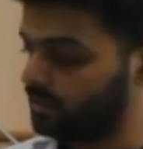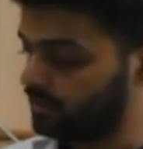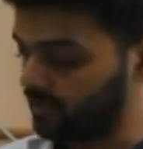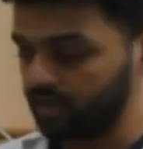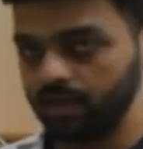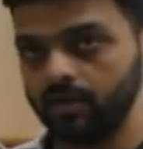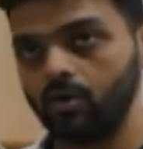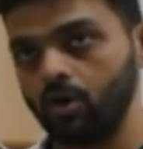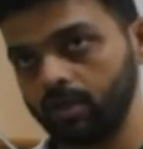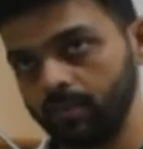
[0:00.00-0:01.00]
the
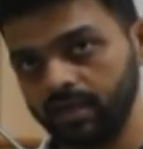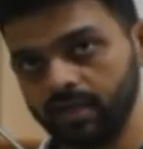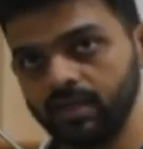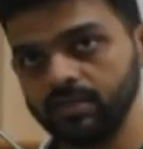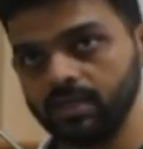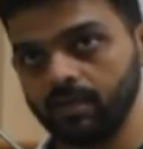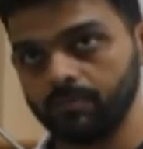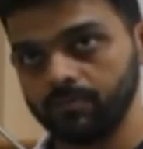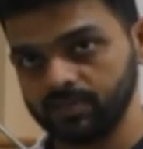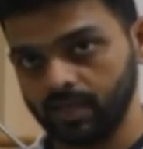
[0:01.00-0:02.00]
ventilator automatically
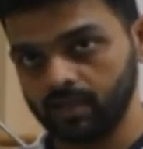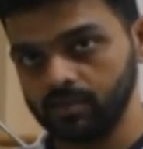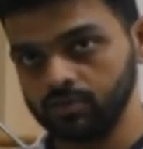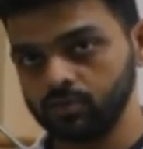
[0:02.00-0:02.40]
cycles